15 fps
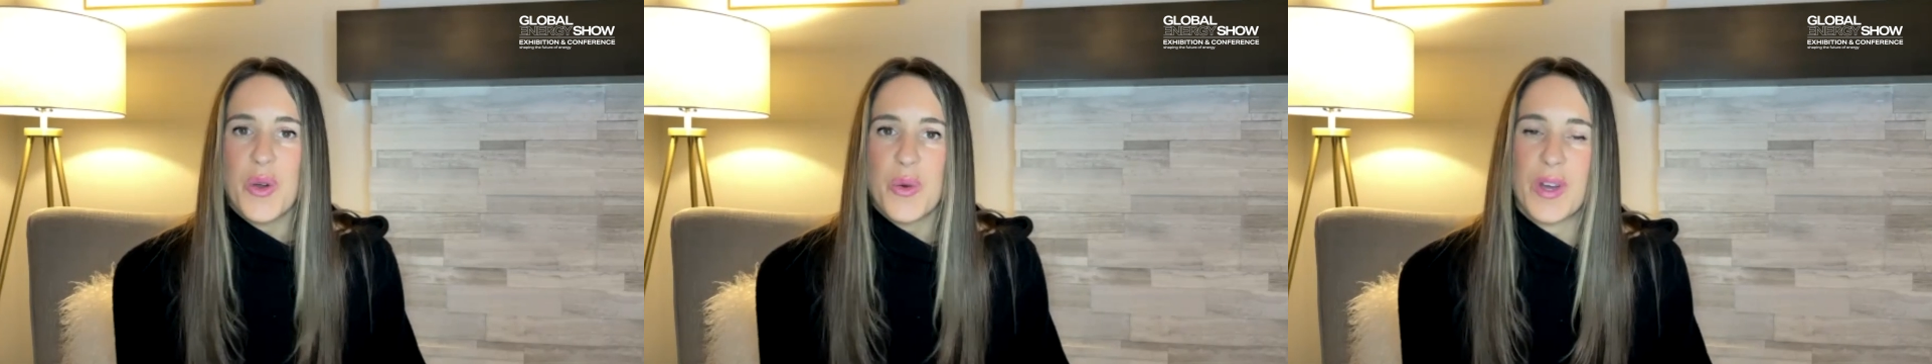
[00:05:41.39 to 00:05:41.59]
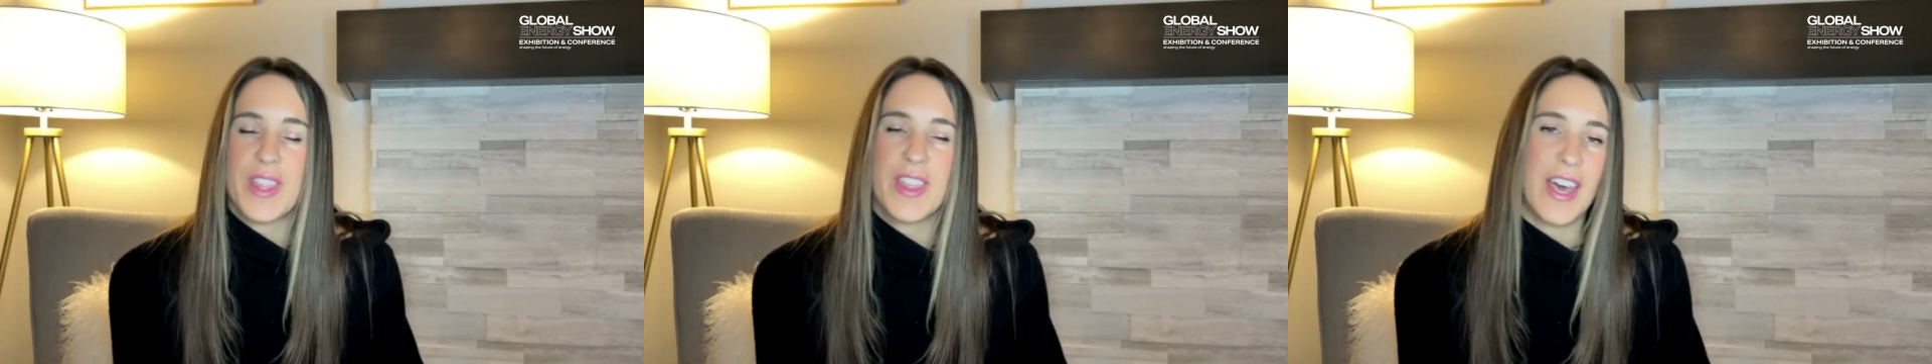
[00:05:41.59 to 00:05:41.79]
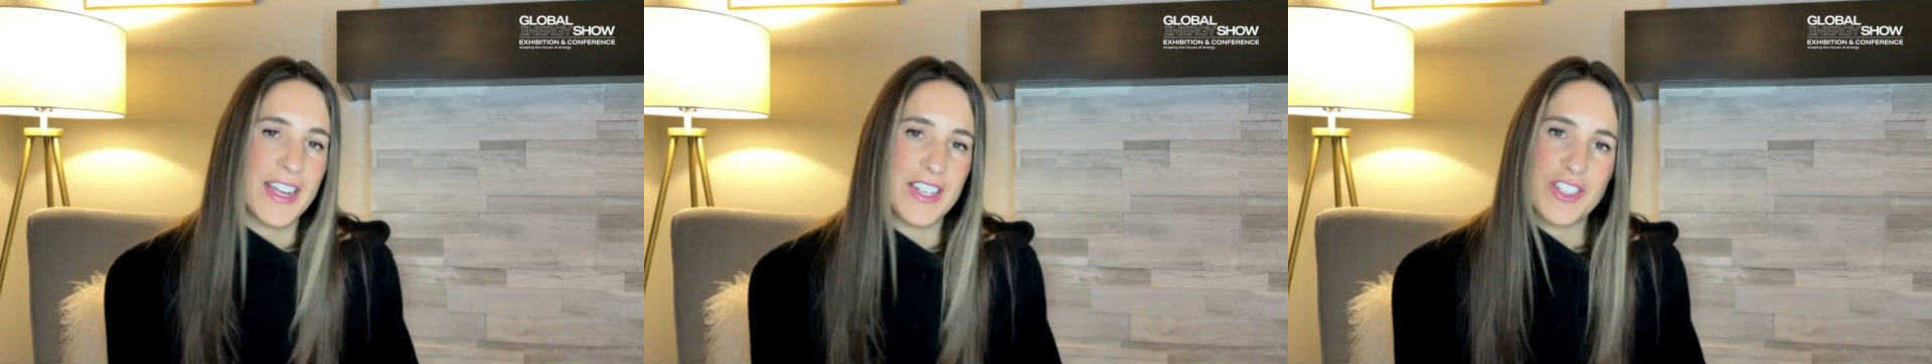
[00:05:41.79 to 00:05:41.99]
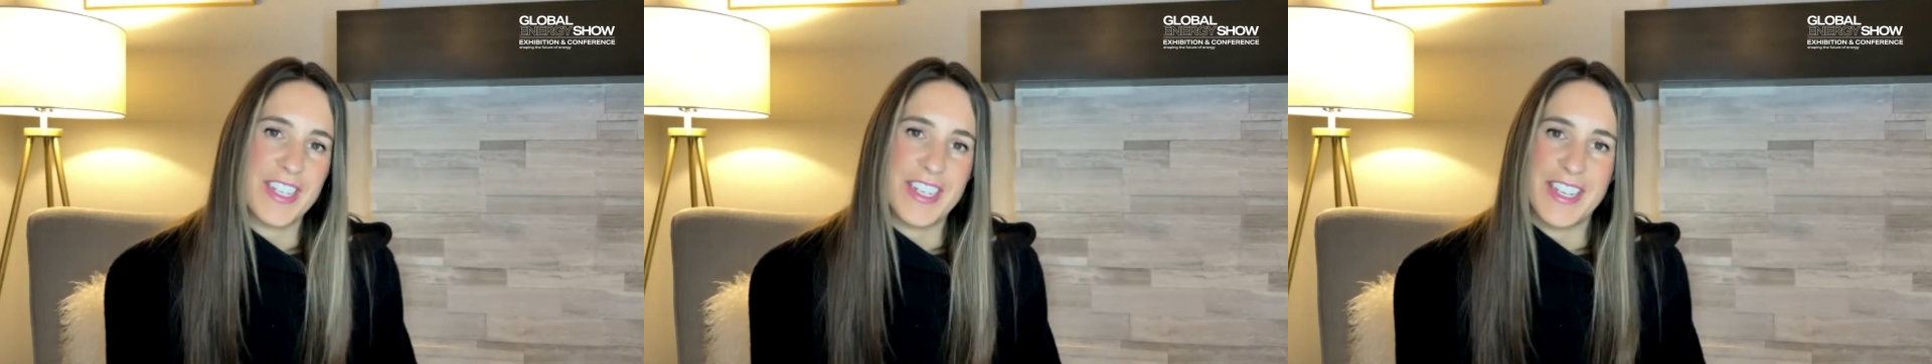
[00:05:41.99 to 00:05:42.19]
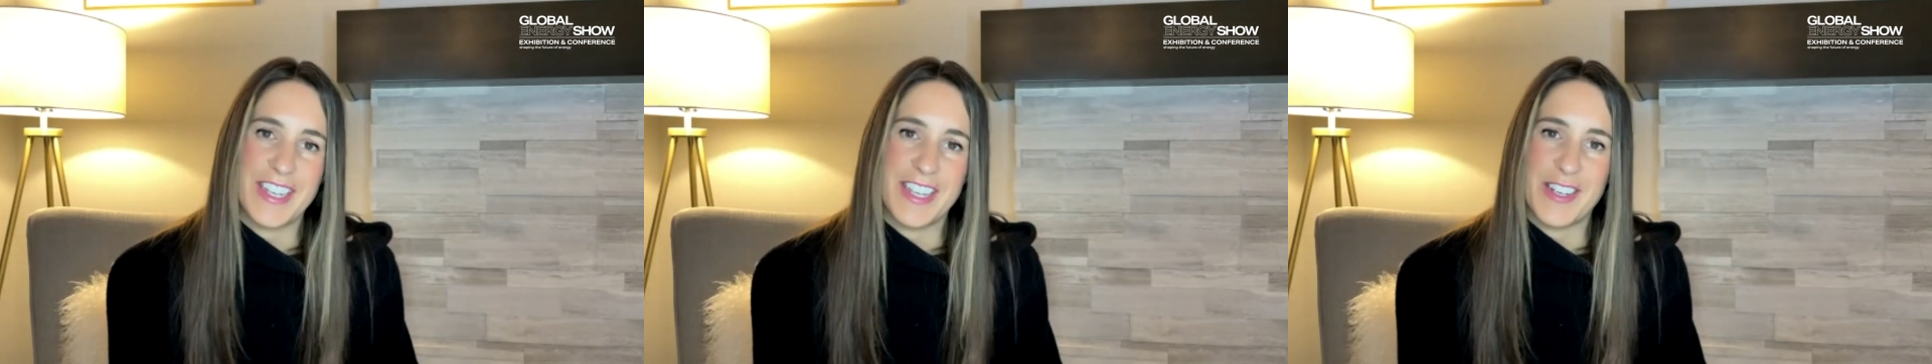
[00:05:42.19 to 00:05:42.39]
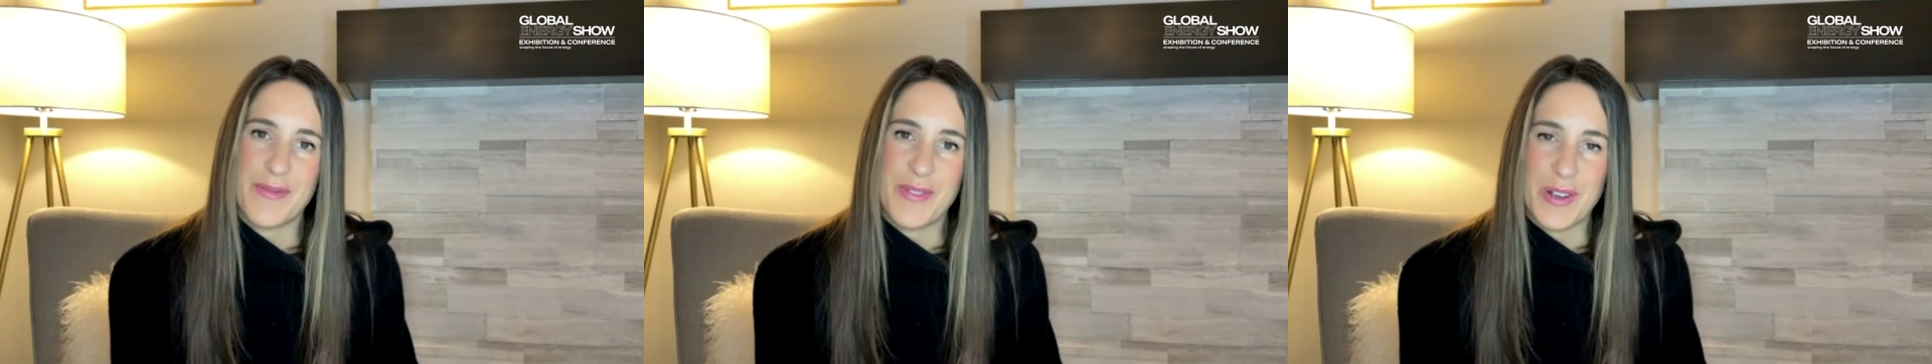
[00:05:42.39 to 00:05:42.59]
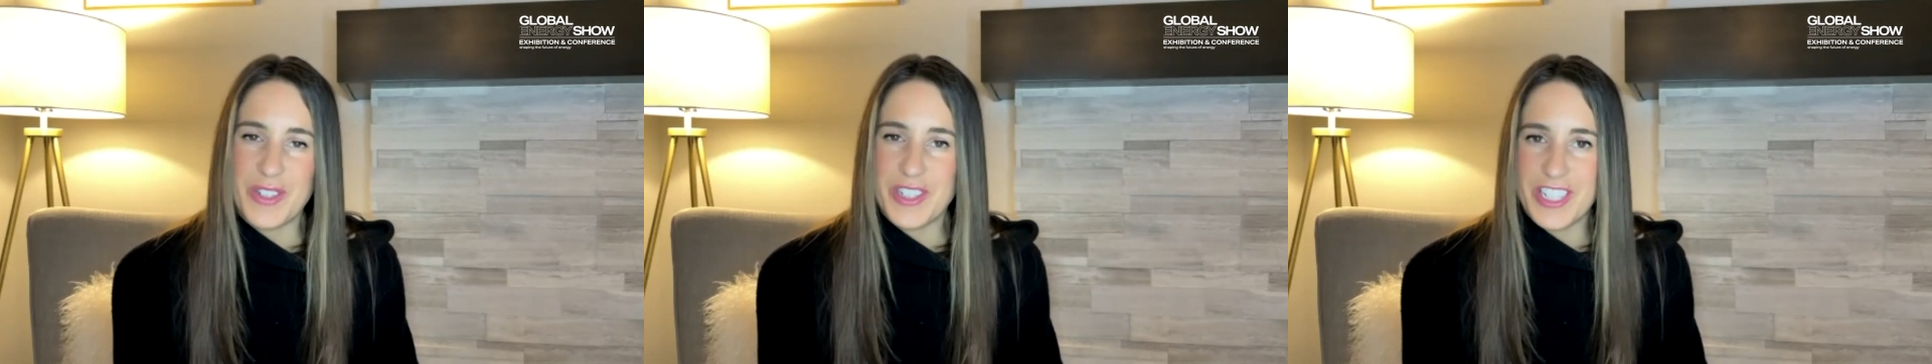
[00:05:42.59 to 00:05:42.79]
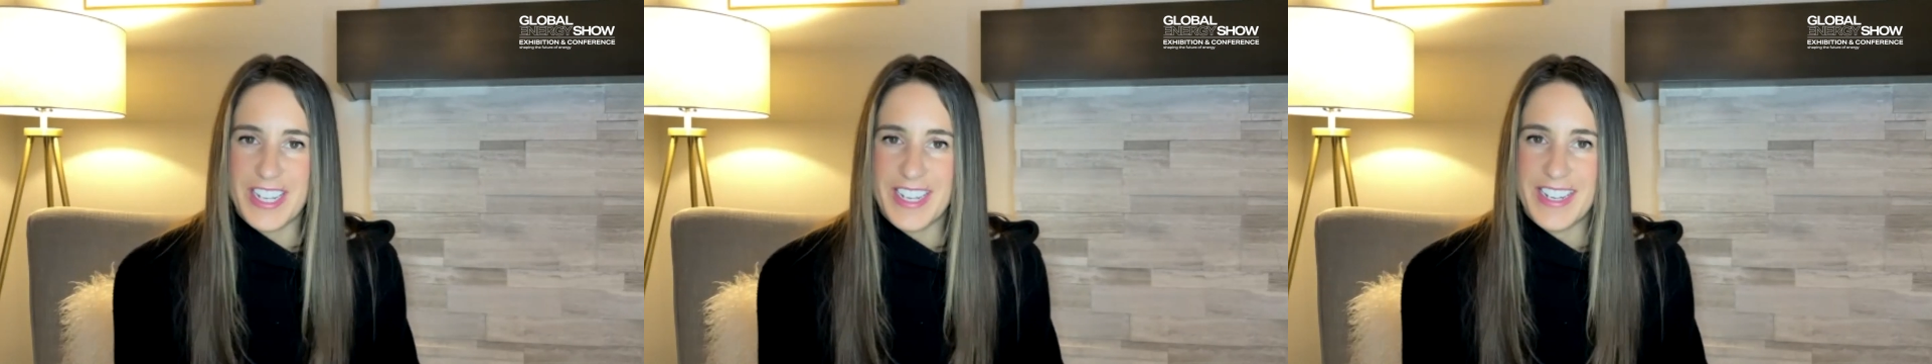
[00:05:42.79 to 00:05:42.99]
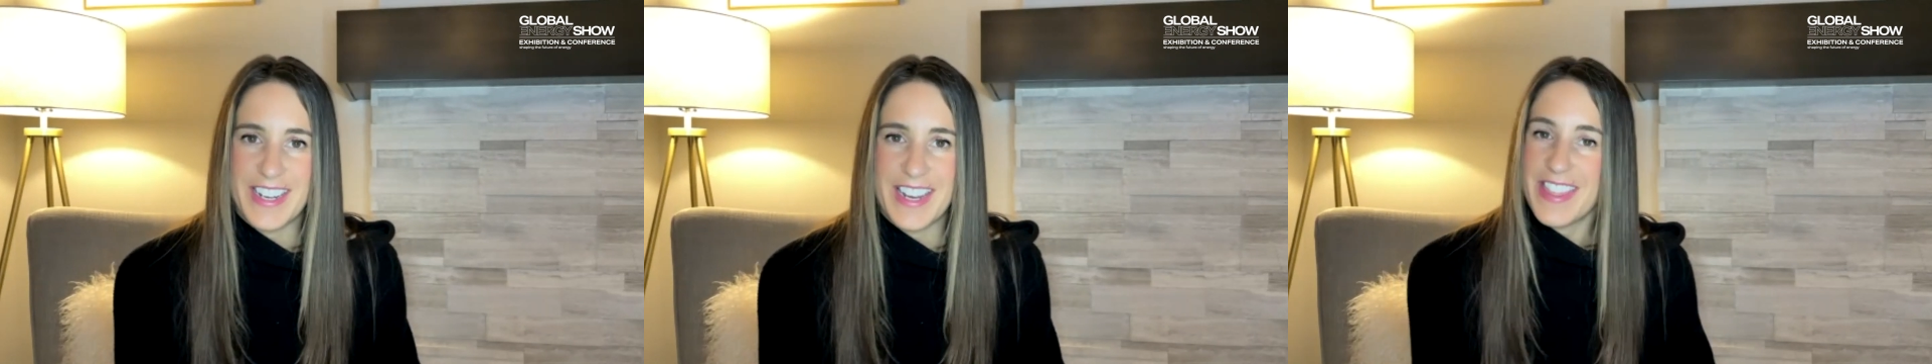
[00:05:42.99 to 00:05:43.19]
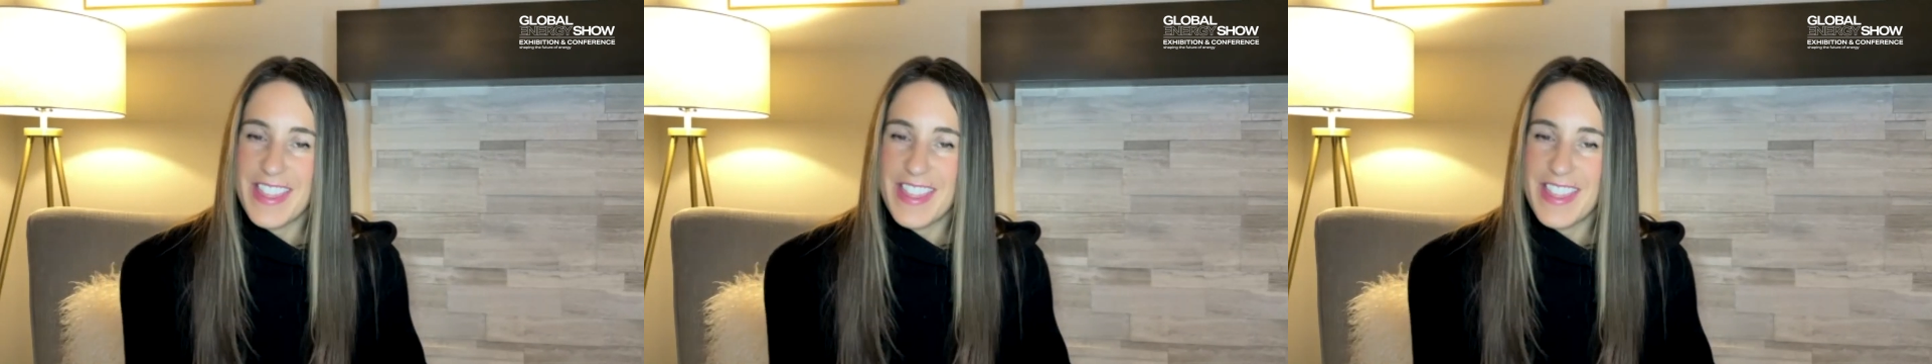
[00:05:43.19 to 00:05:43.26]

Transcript: with Hydrogen in Motion.